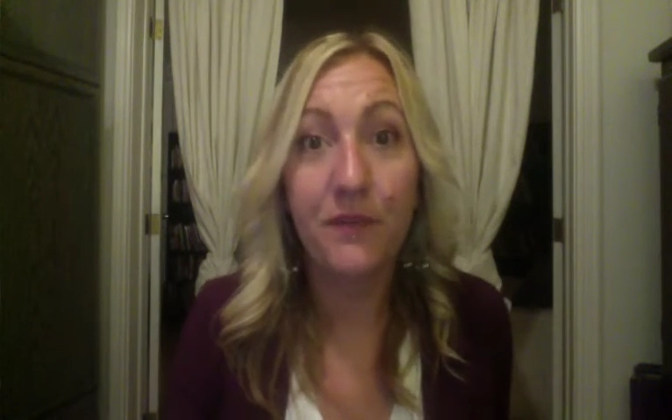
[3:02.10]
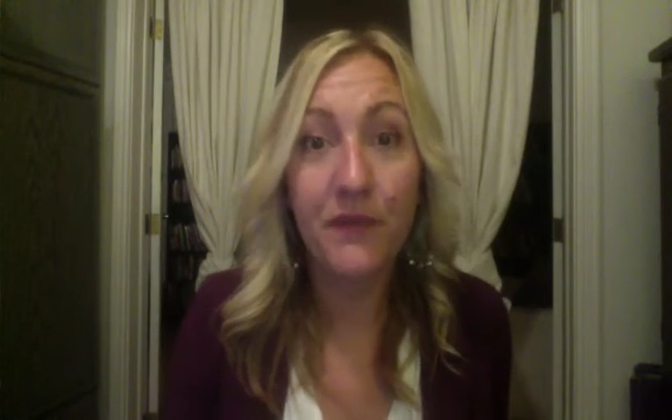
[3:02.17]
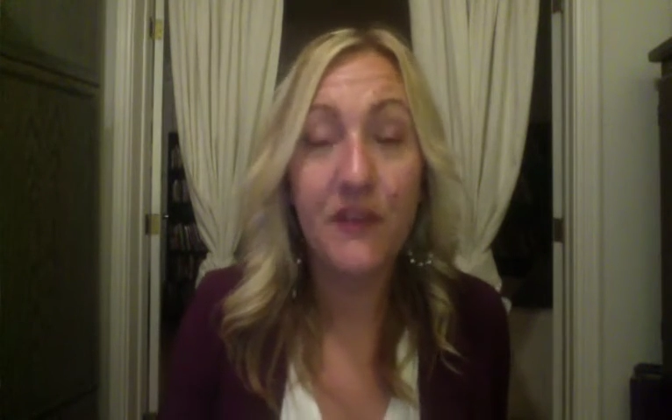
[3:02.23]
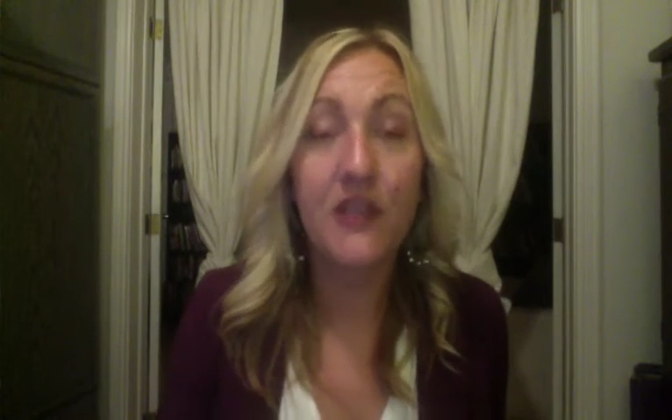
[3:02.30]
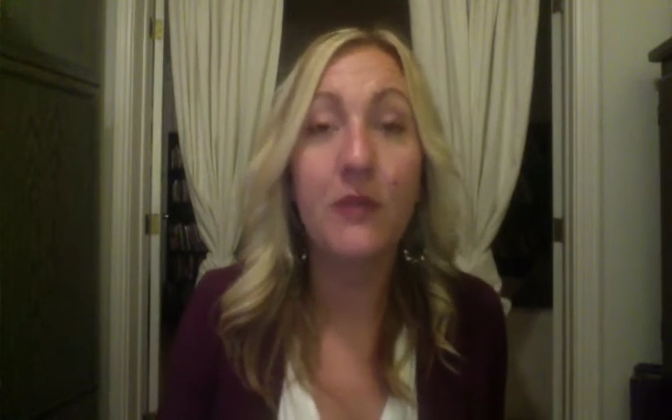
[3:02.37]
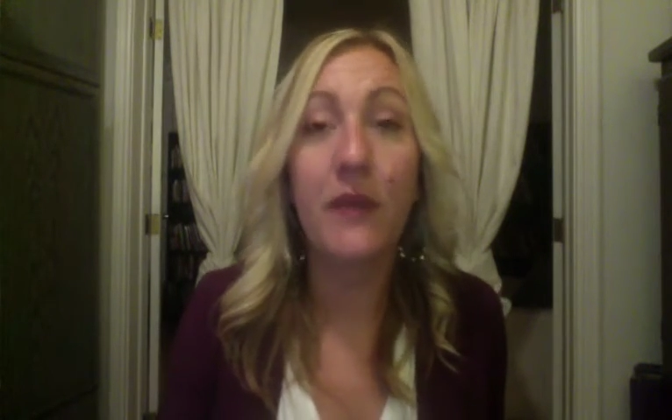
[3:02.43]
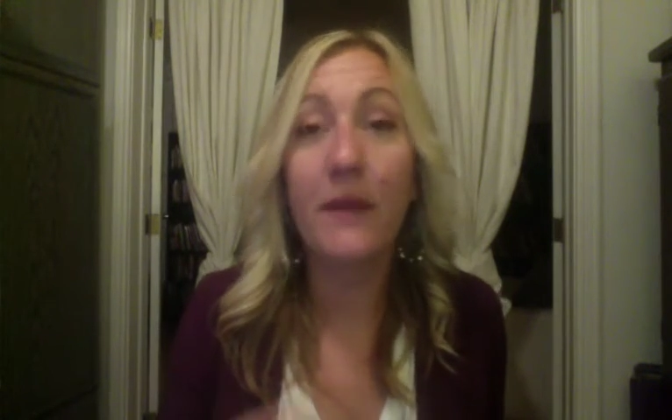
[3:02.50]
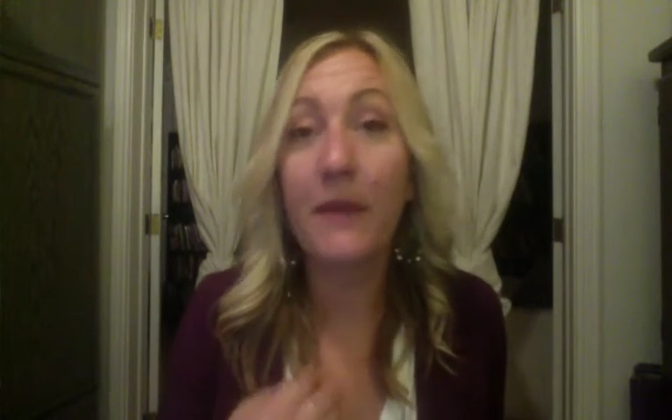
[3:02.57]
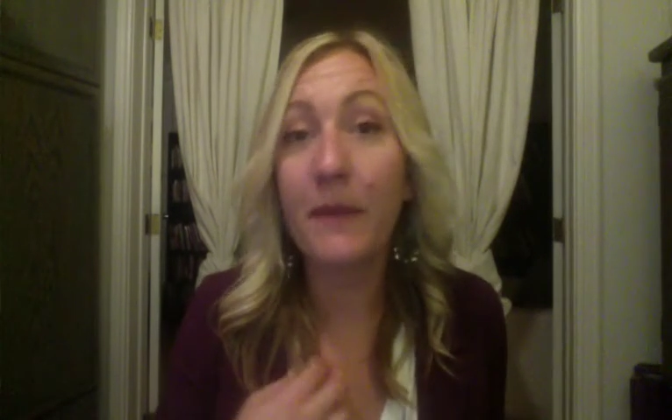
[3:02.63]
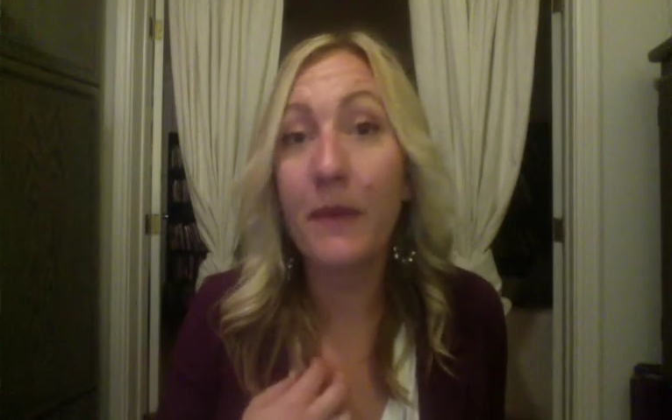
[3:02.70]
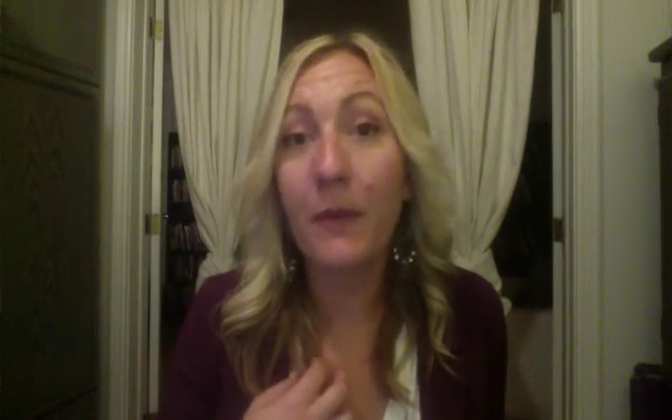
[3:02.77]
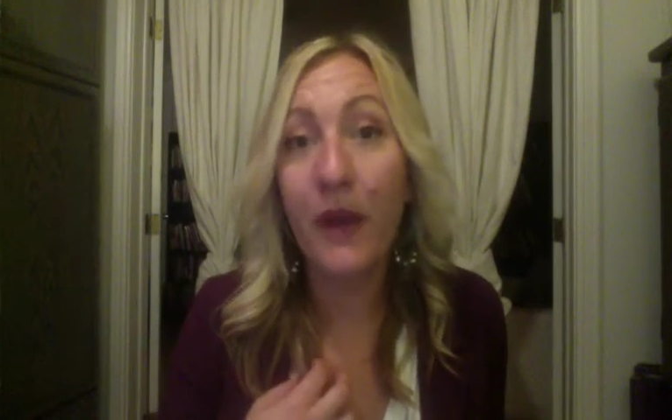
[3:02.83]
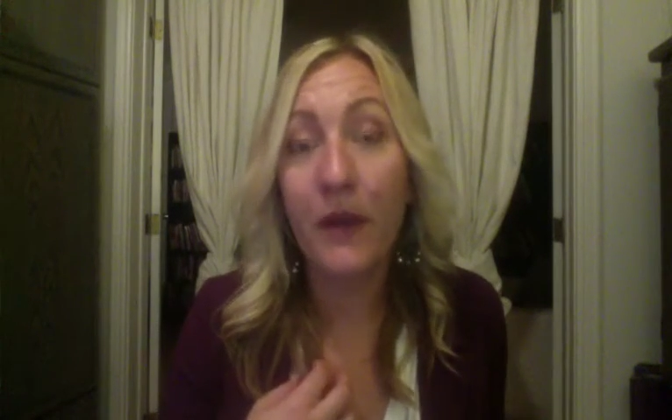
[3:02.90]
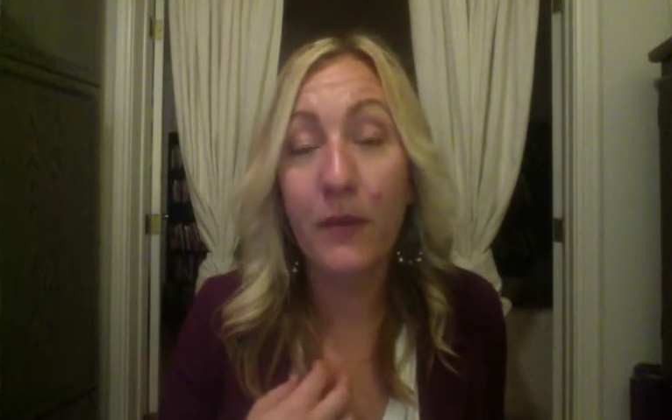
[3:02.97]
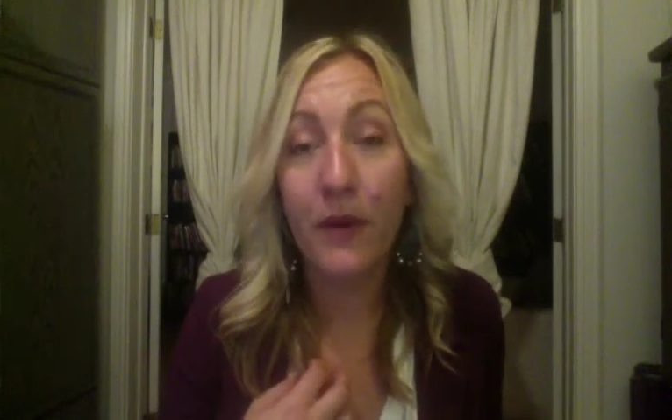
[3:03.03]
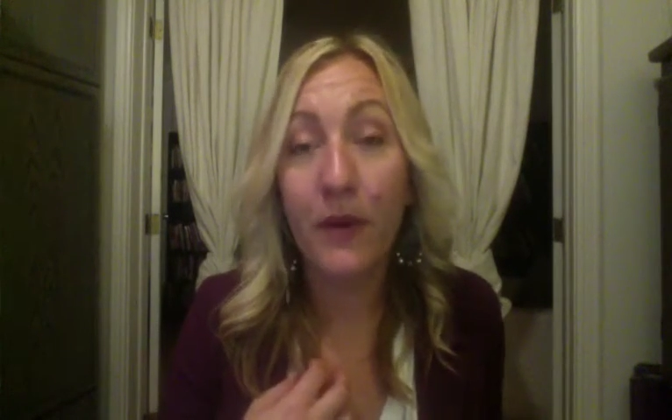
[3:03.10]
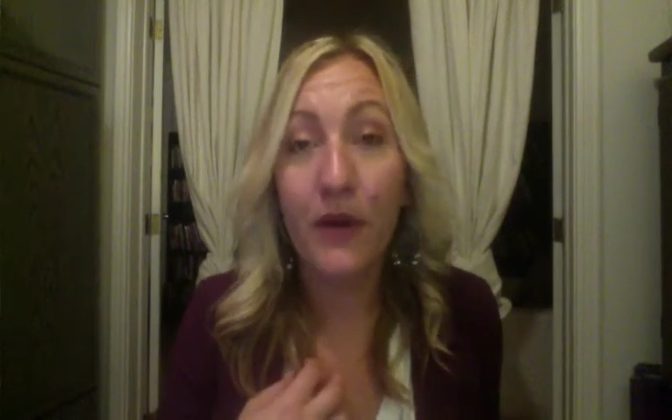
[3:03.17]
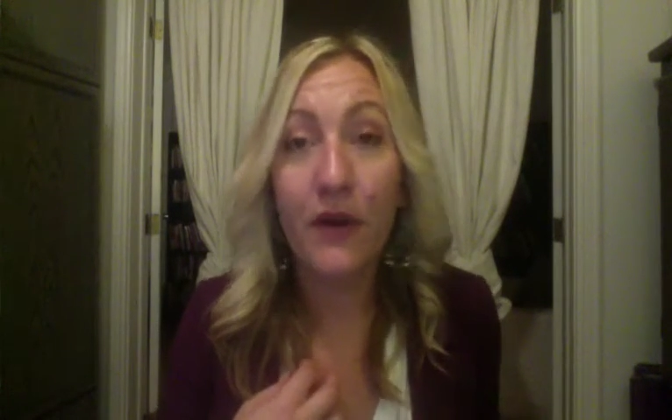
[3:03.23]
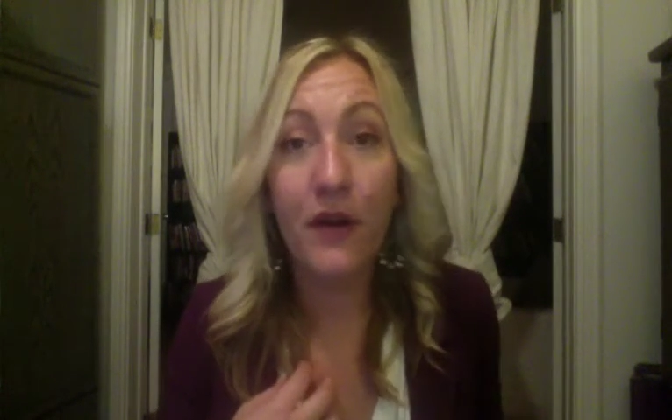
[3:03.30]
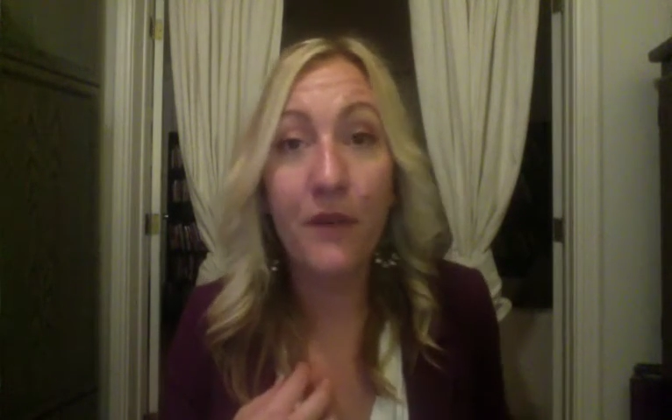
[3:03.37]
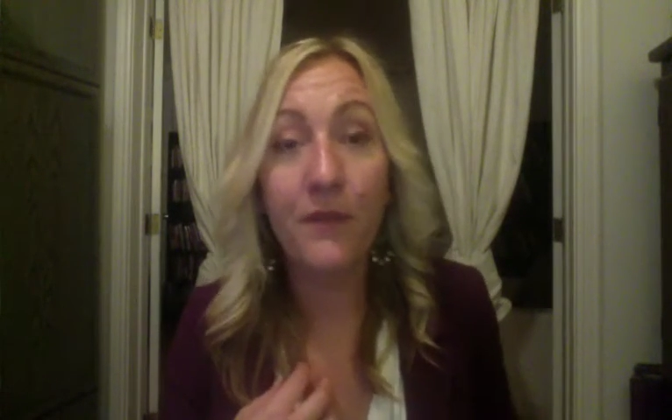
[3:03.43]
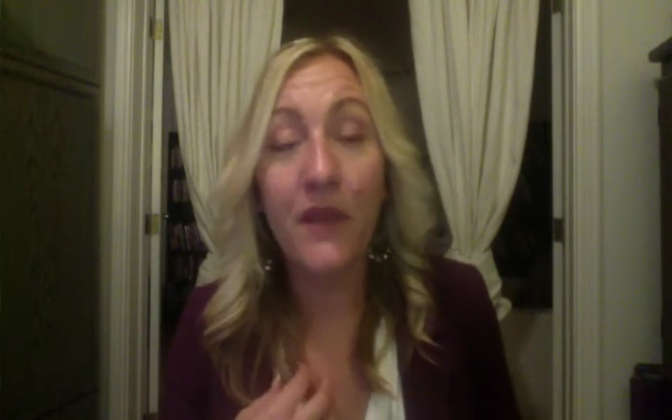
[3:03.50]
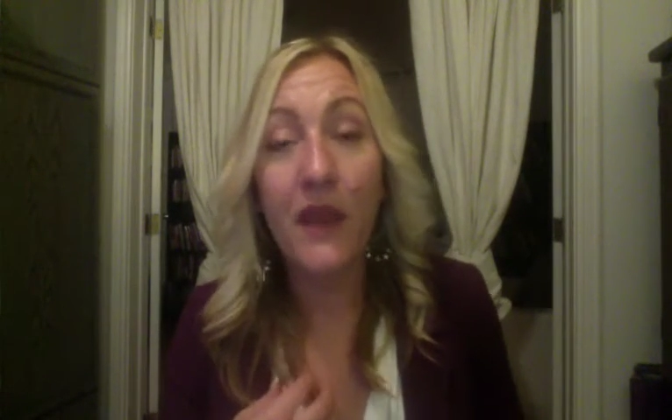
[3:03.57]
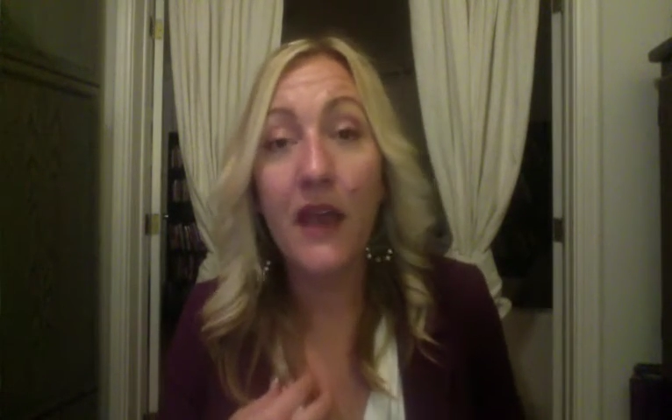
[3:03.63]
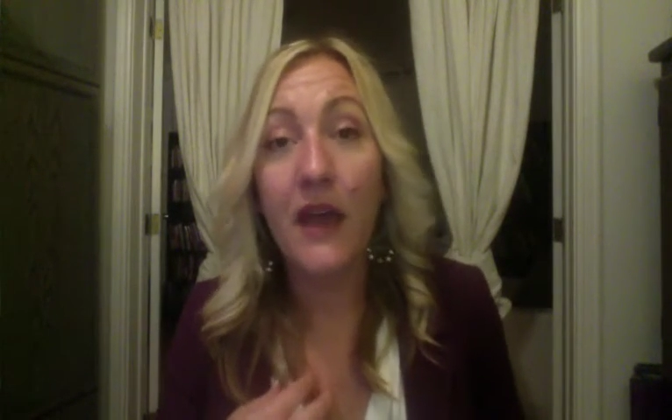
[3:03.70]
So my baby brand partner